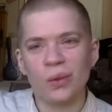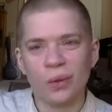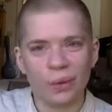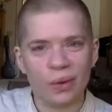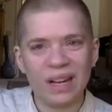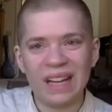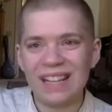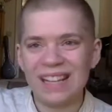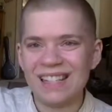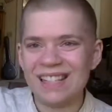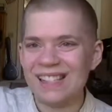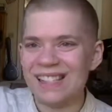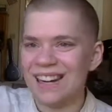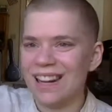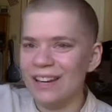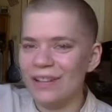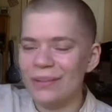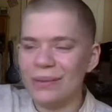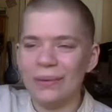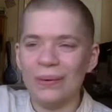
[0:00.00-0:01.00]
grids and
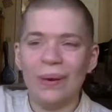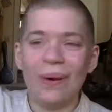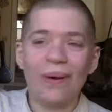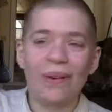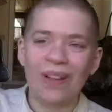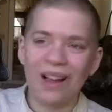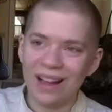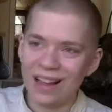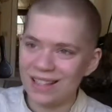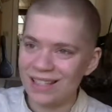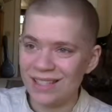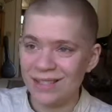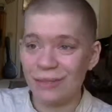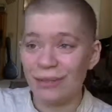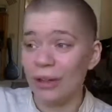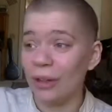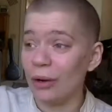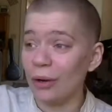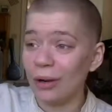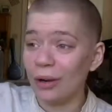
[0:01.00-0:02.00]
I do all kinds of
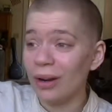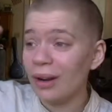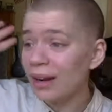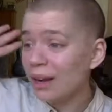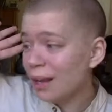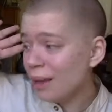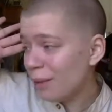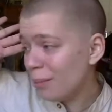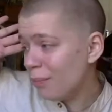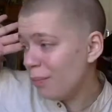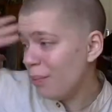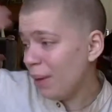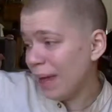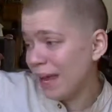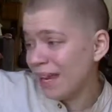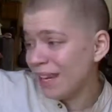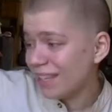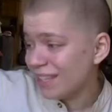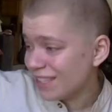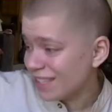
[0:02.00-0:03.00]
other
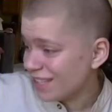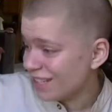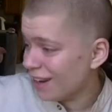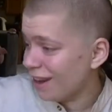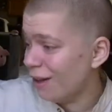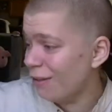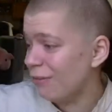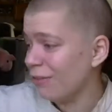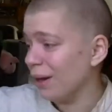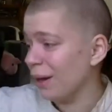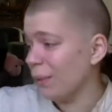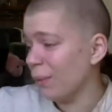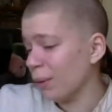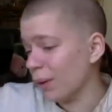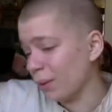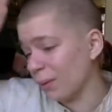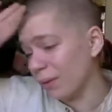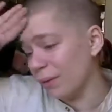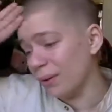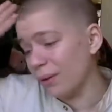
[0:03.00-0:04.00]
pagan stuff and I
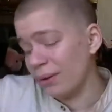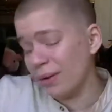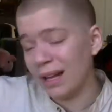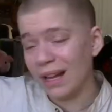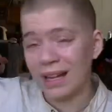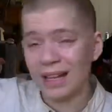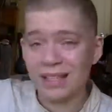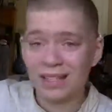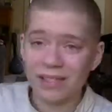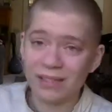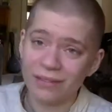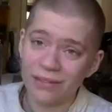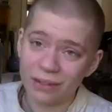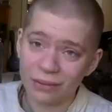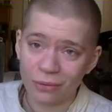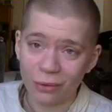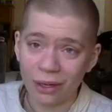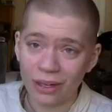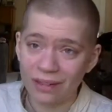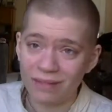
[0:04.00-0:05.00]
work with all kinds of
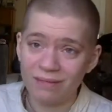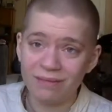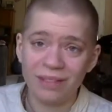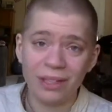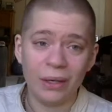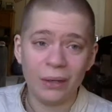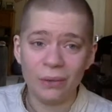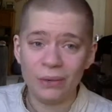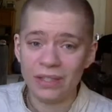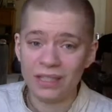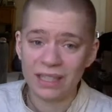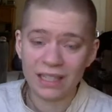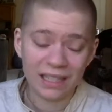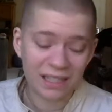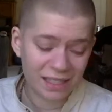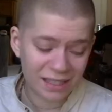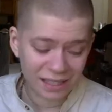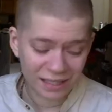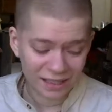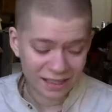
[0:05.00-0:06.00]
different, you know,
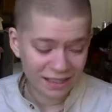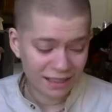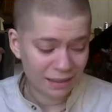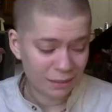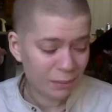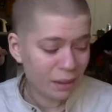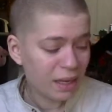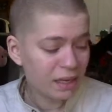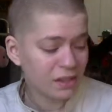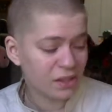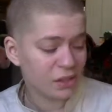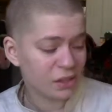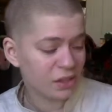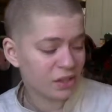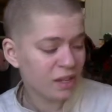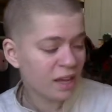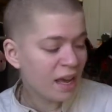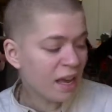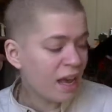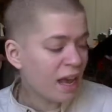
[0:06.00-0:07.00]
deities and ascended
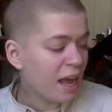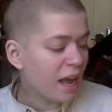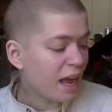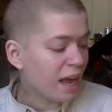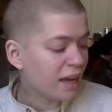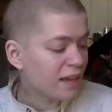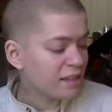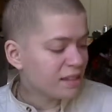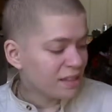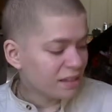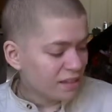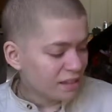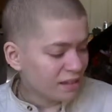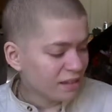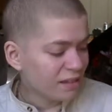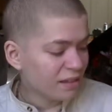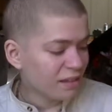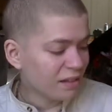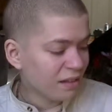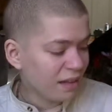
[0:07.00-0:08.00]
masters, I
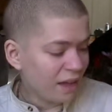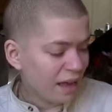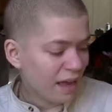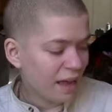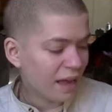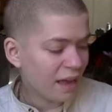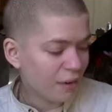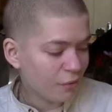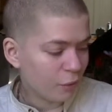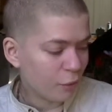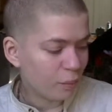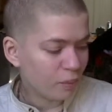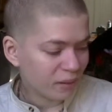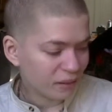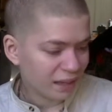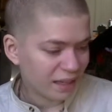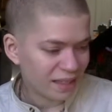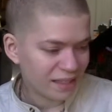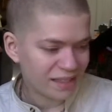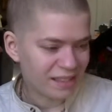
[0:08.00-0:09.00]
still have a
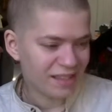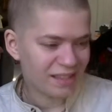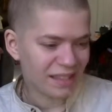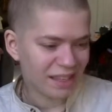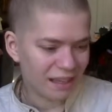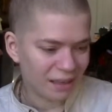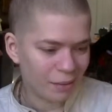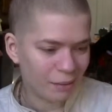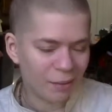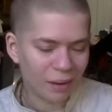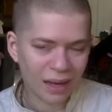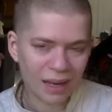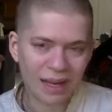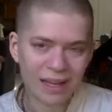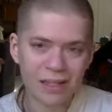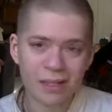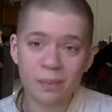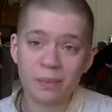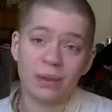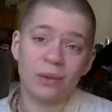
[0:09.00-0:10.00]
place in my
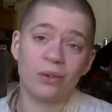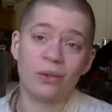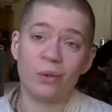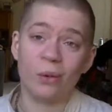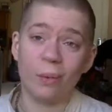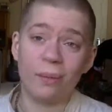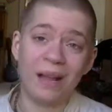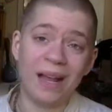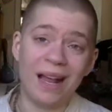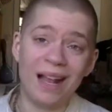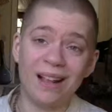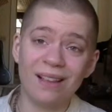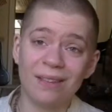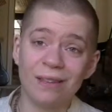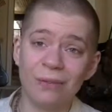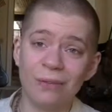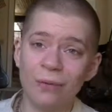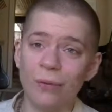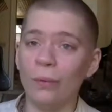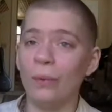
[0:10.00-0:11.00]
spiritual path
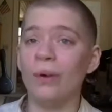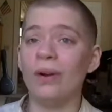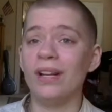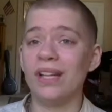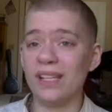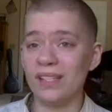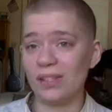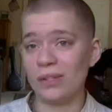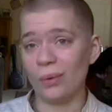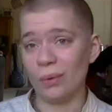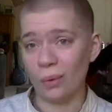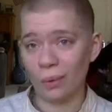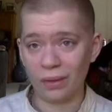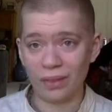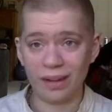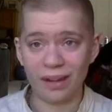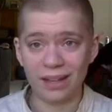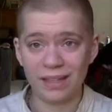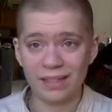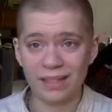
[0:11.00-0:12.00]
for Eastern
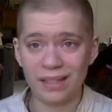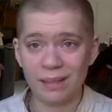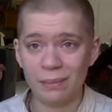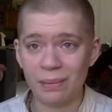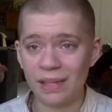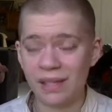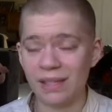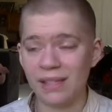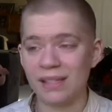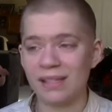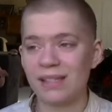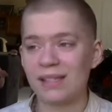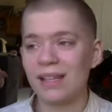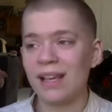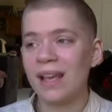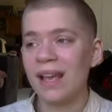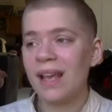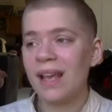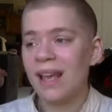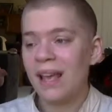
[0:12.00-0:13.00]
Orthodoxy because
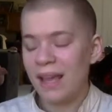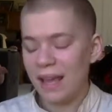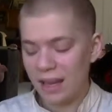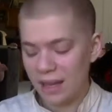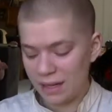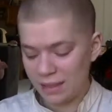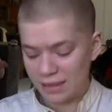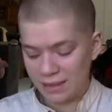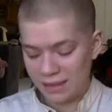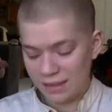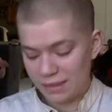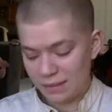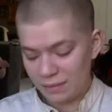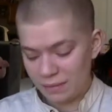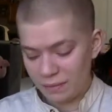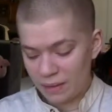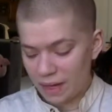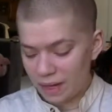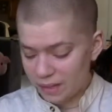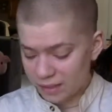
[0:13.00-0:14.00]
it's
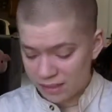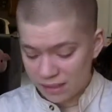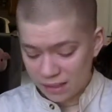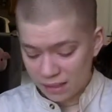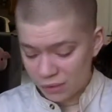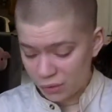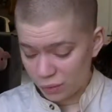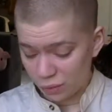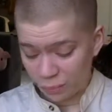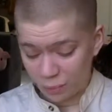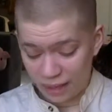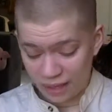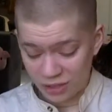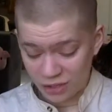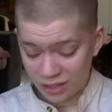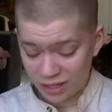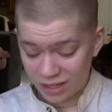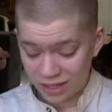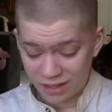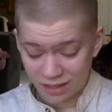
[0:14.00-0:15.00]
ancestral
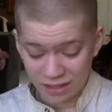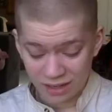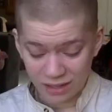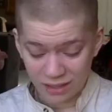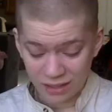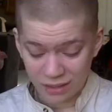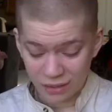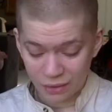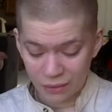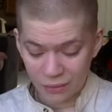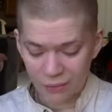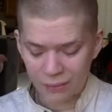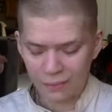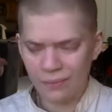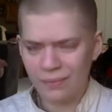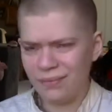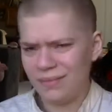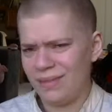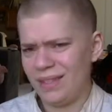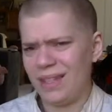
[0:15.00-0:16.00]
magic. And you know,
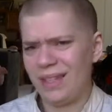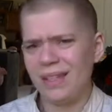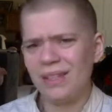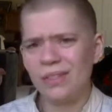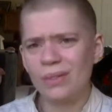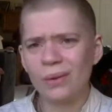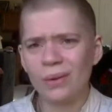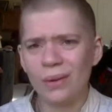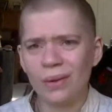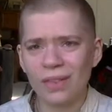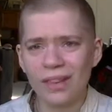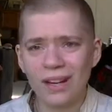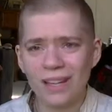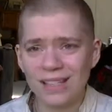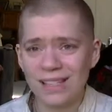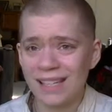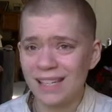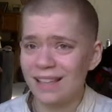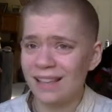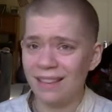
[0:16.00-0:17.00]
Eastern
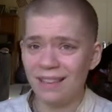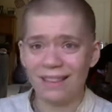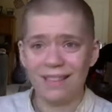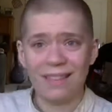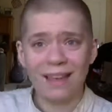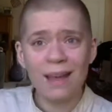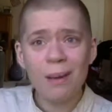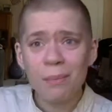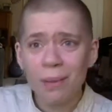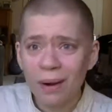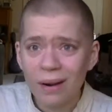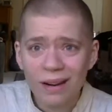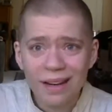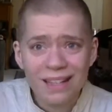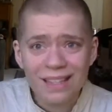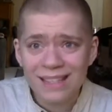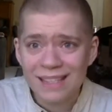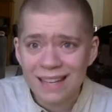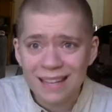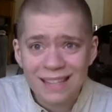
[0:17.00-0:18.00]
Orthodoxy, they burn
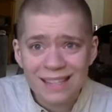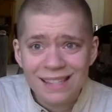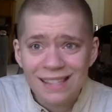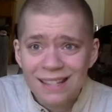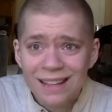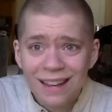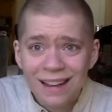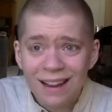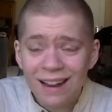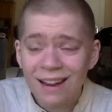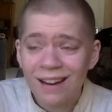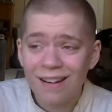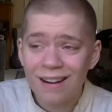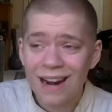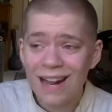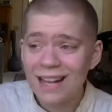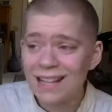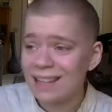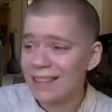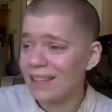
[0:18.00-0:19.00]
incense, all
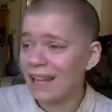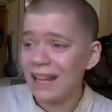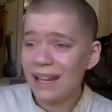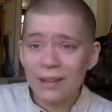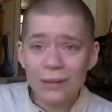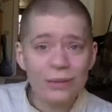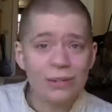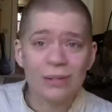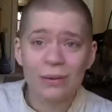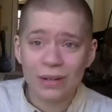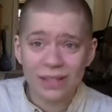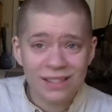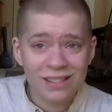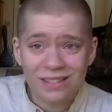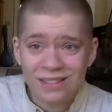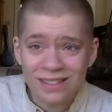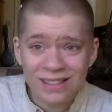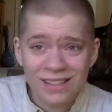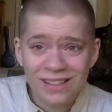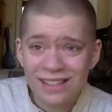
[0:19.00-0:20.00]
right? They use
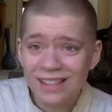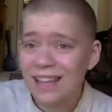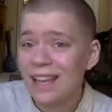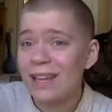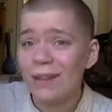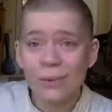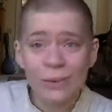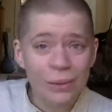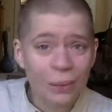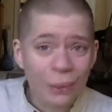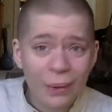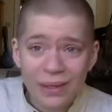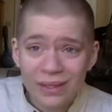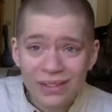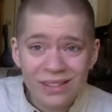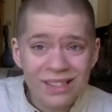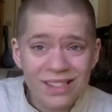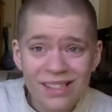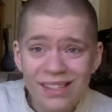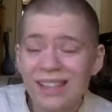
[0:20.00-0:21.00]
crystals, they use
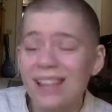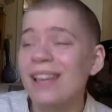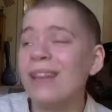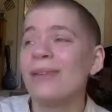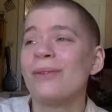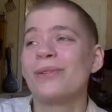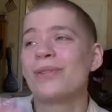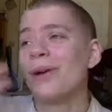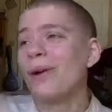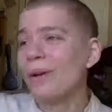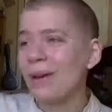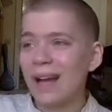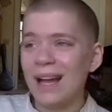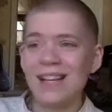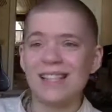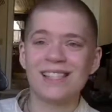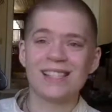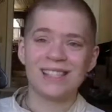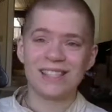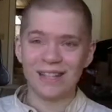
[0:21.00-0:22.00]
oils, they use all
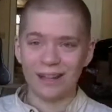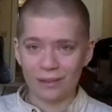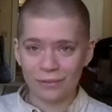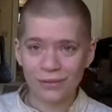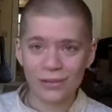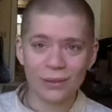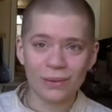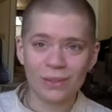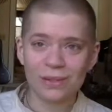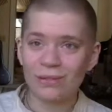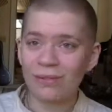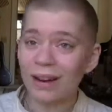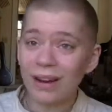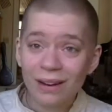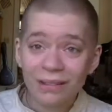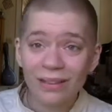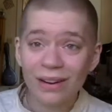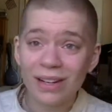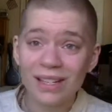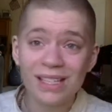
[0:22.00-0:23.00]
kinds of stuff. So it's
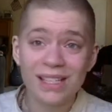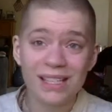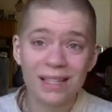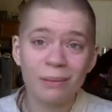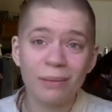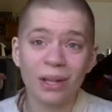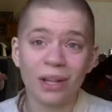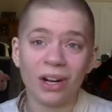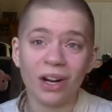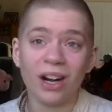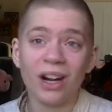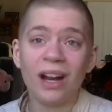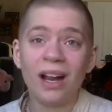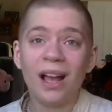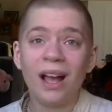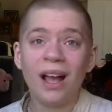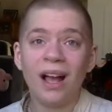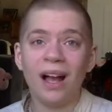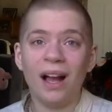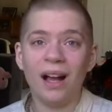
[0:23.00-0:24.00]
very, very similar
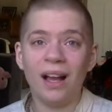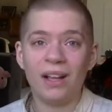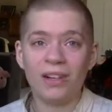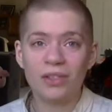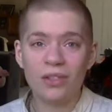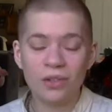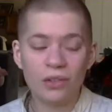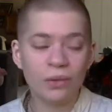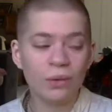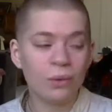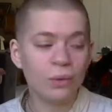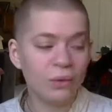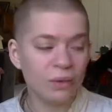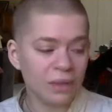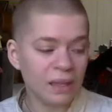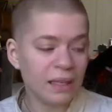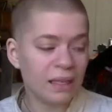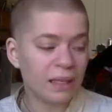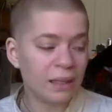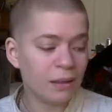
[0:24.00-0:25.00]
uh, to
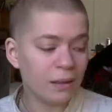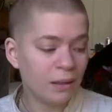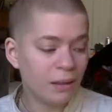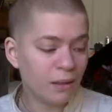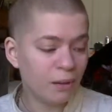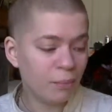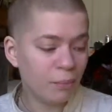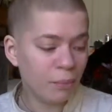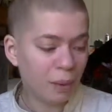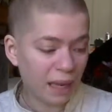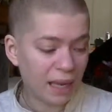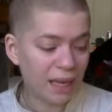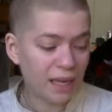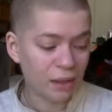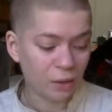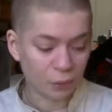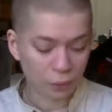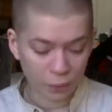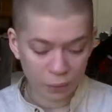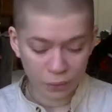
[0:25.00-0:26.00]
the
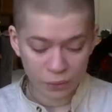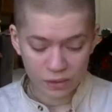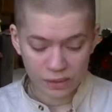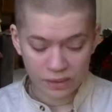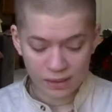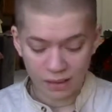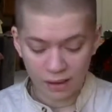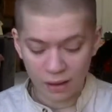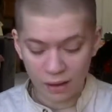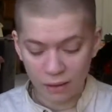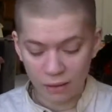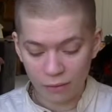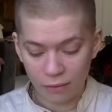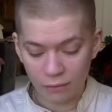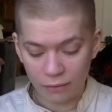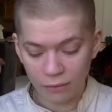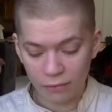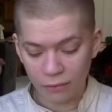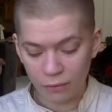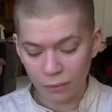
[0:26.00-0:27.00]
pagan roots
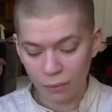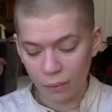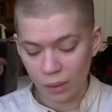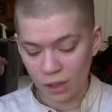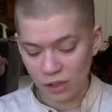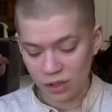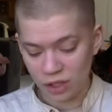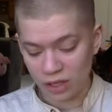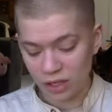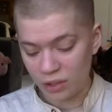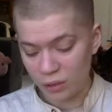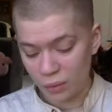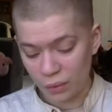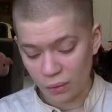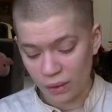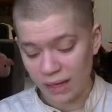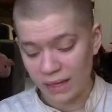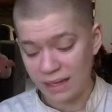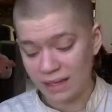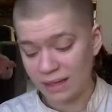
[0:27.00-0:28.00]
of Russia and
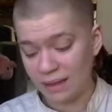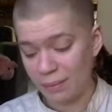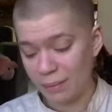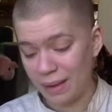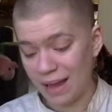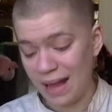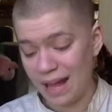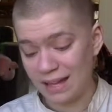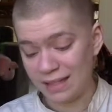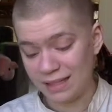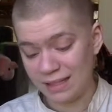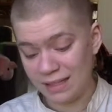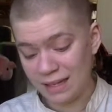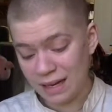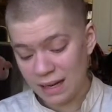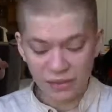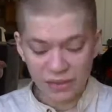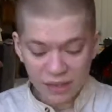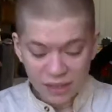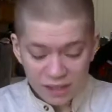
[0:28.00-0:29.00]
Ukraine in the past.
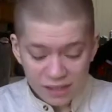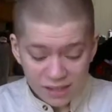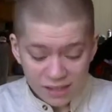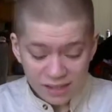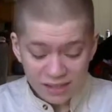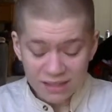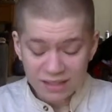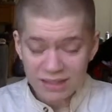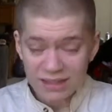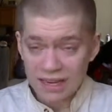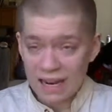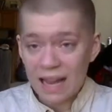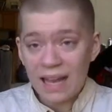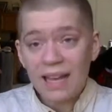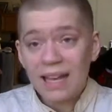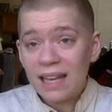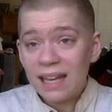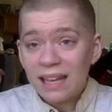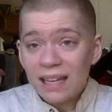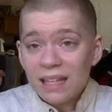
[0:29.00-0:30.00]
This
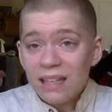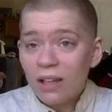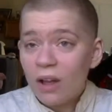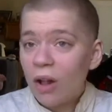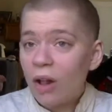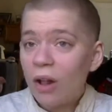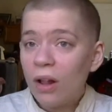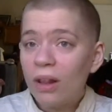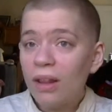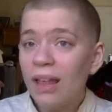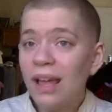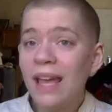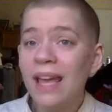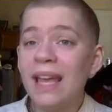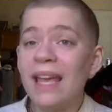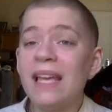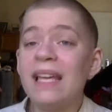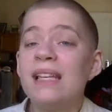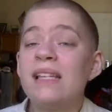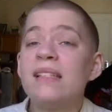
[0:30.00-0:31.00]
deck, y'all,
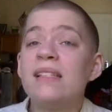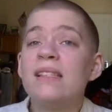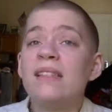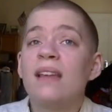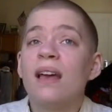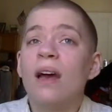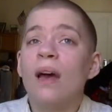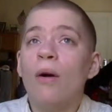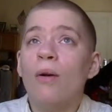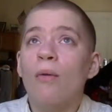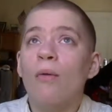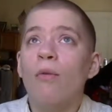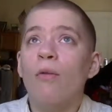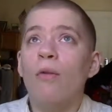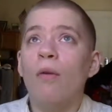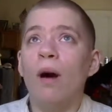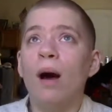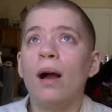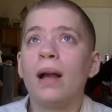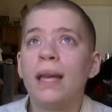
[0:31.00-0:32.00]
is
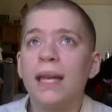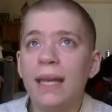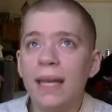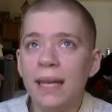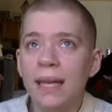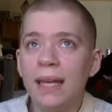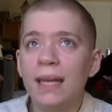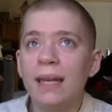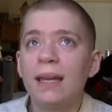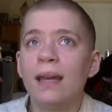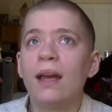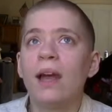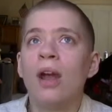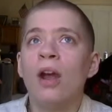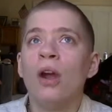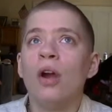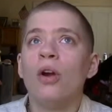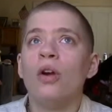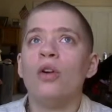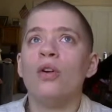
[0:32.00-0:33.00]
fucking
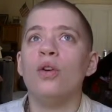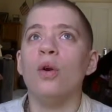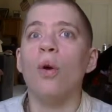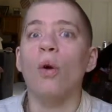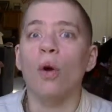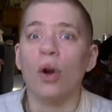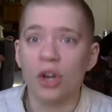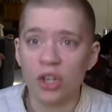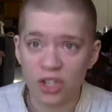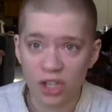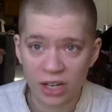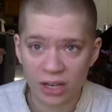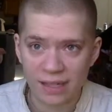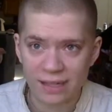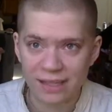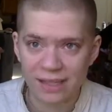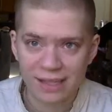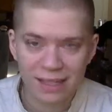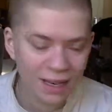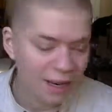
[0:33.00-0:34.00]

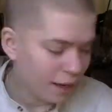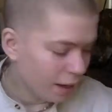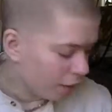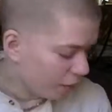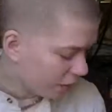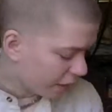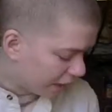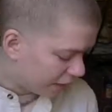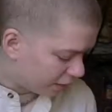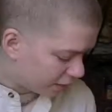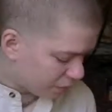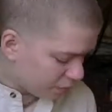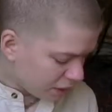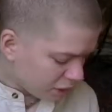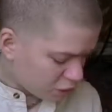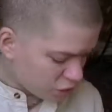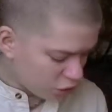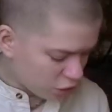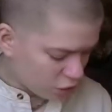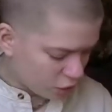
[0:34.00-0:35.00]
gorgeous. Okay, let me
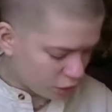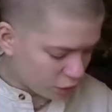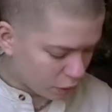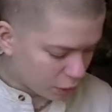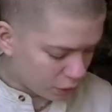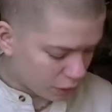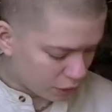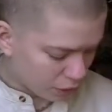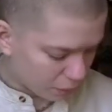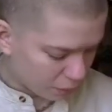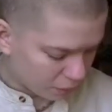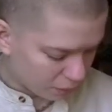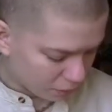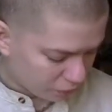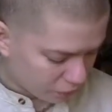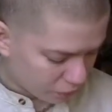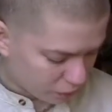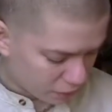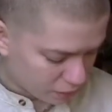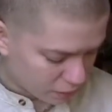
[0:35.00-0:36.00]
just show you a couple
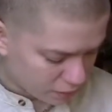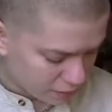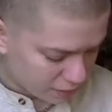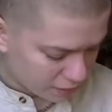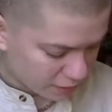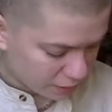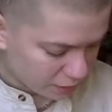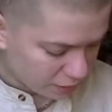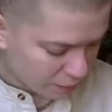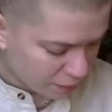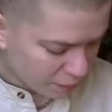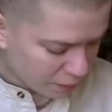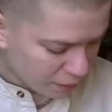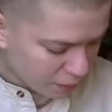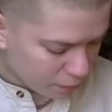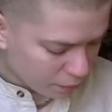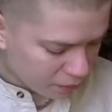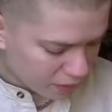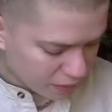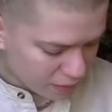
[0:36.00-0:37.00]
of cards here
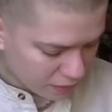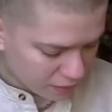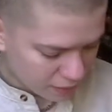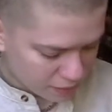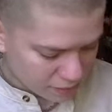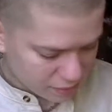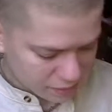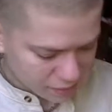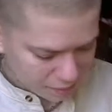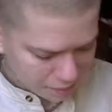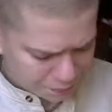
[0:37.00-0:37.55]
because